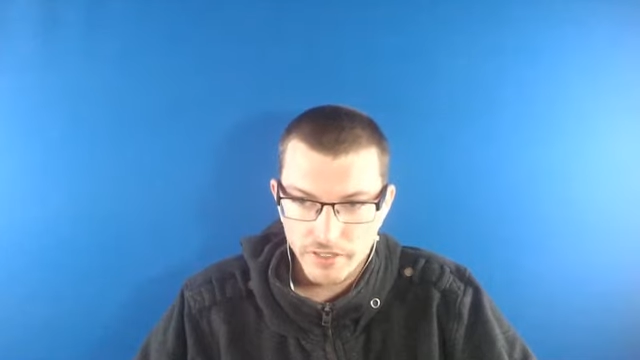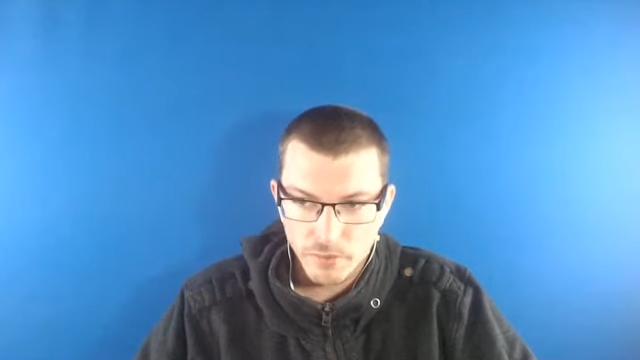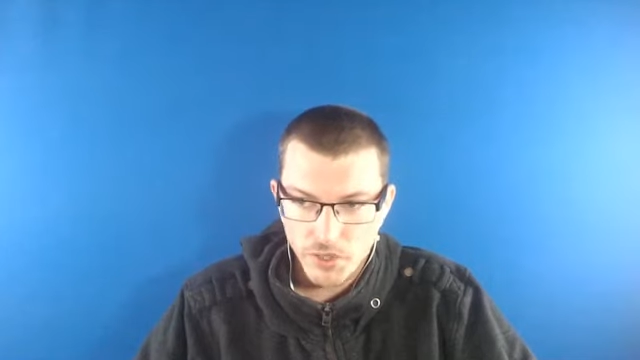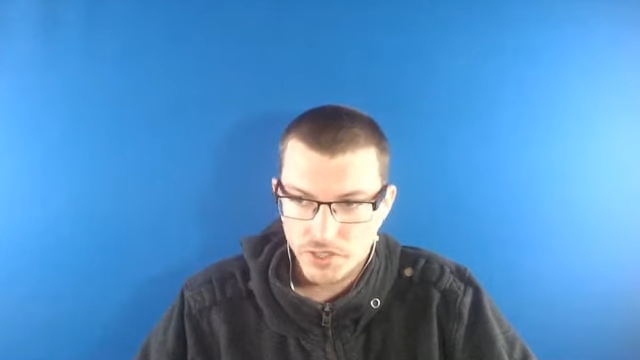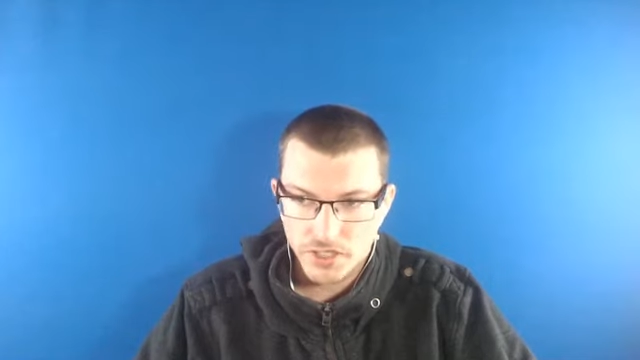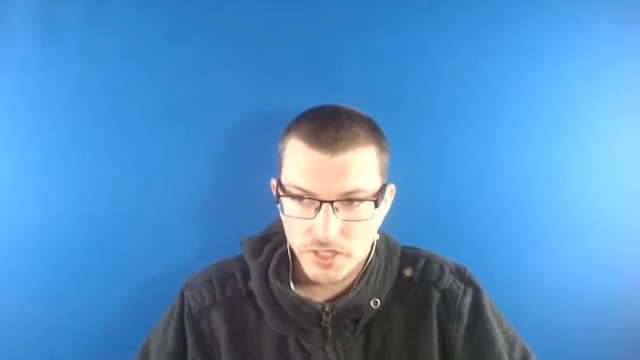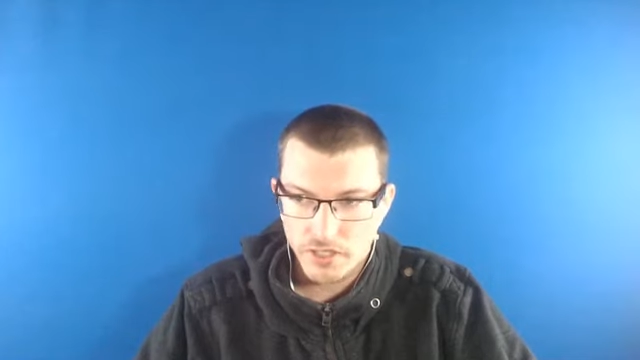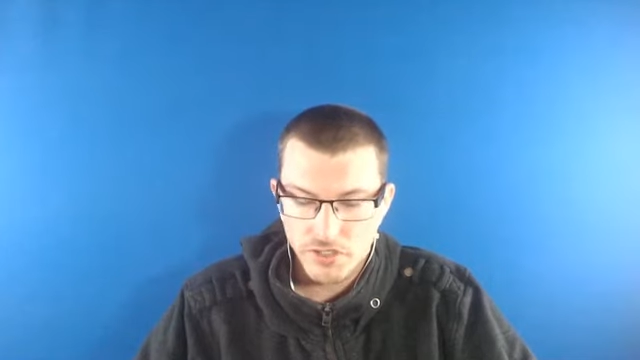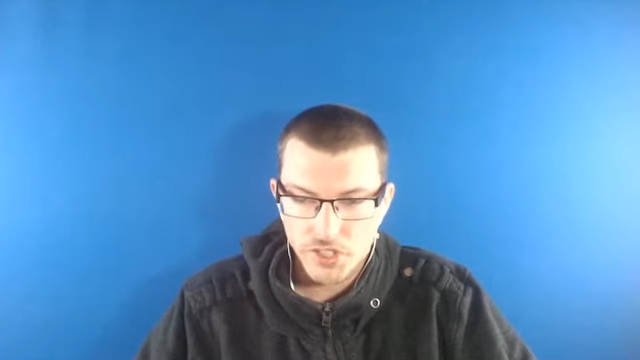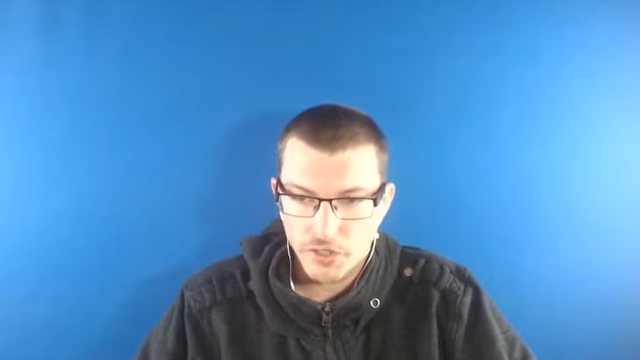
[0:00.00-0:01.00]
we just couldn't
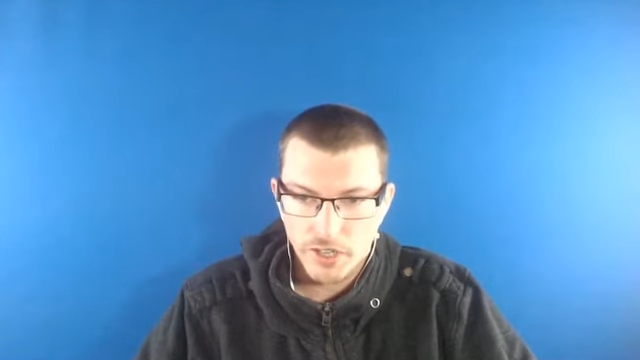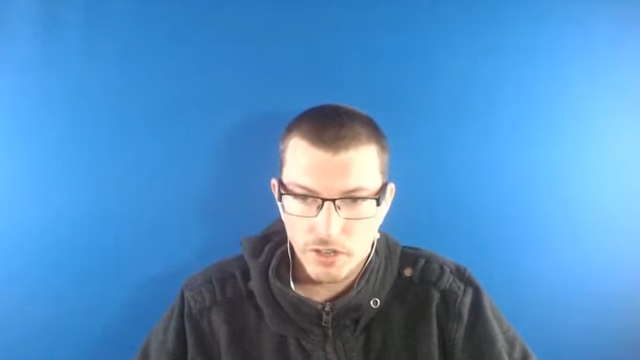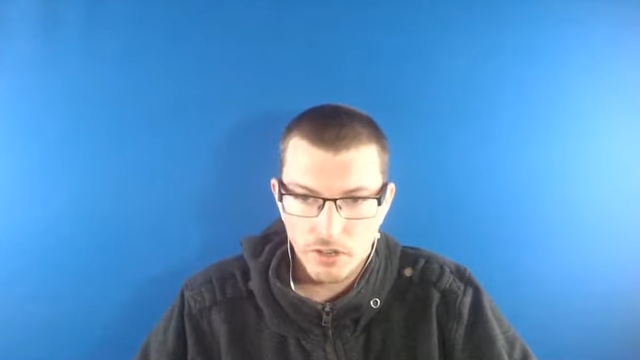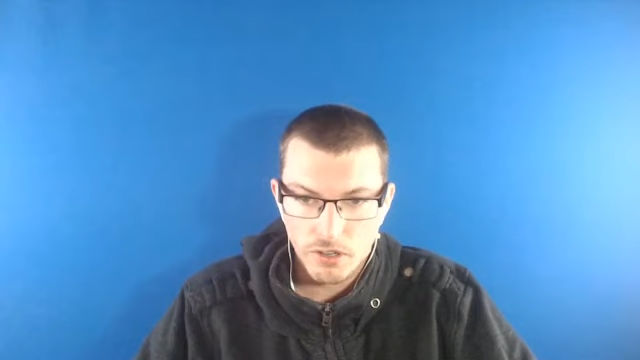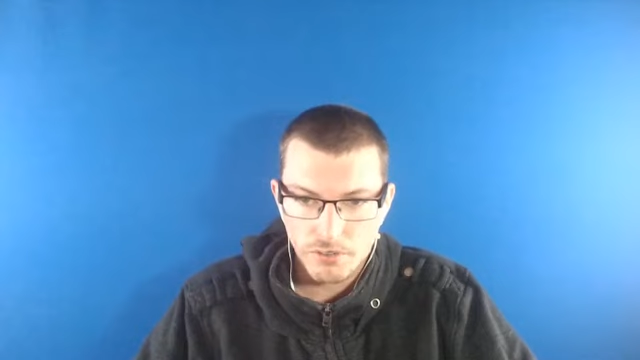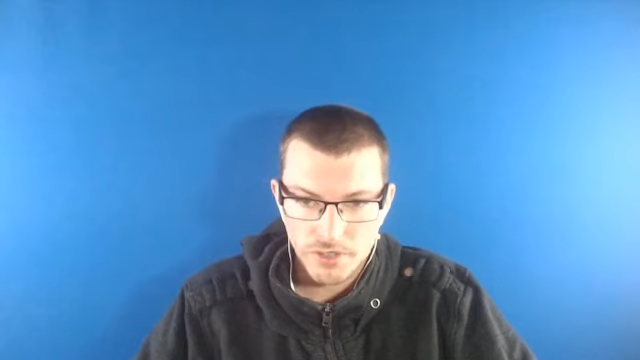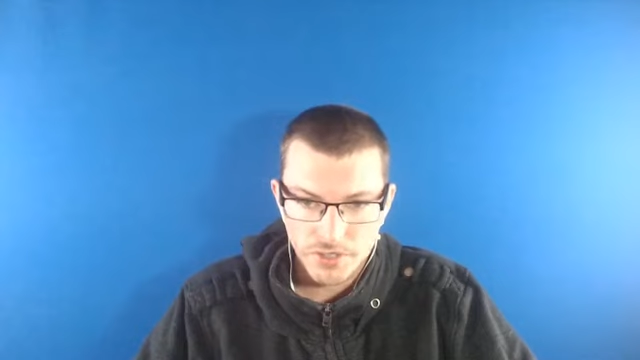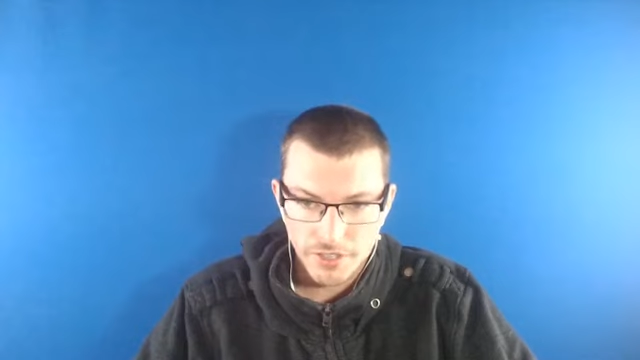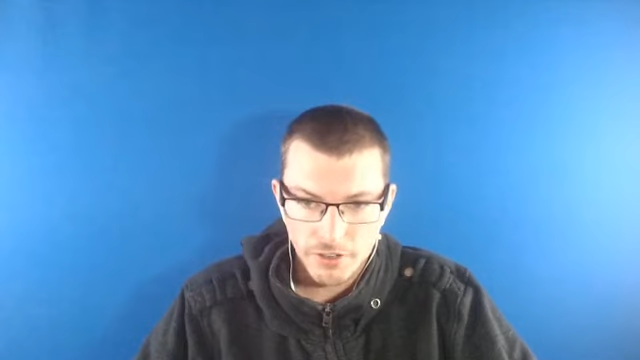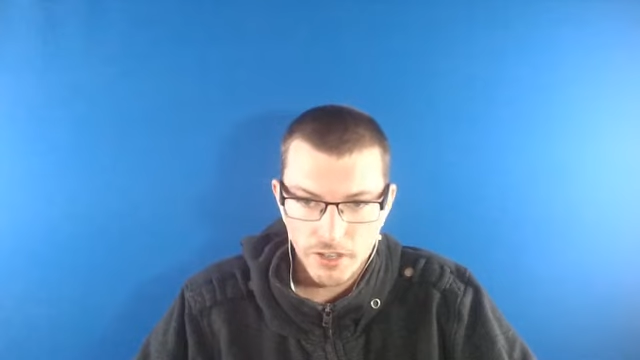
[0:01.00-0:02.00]
generate a call to
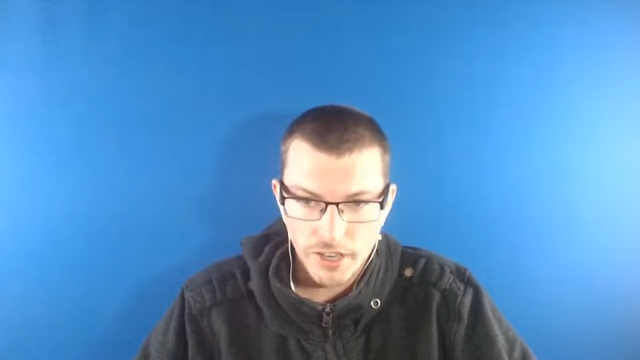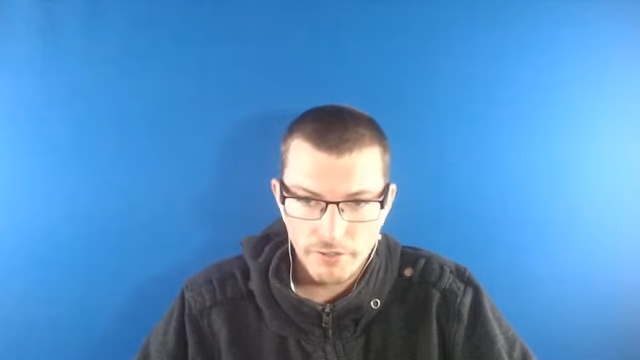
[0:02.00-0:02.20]
save our life.